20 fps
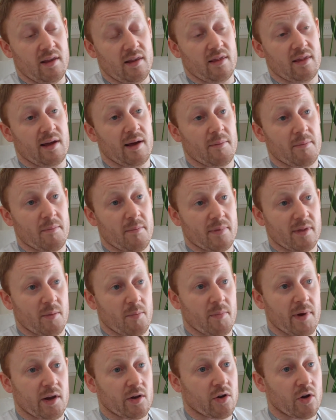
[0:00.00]
that they
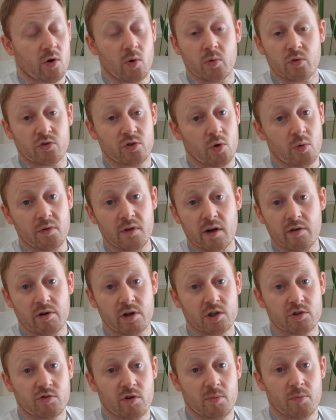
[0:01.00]
might not always do in their
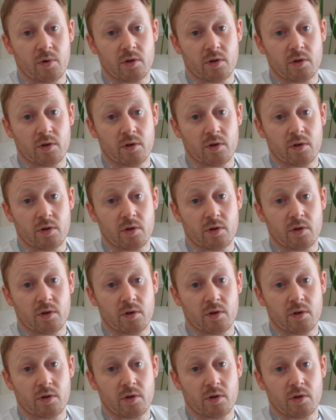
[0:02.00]
restaurant,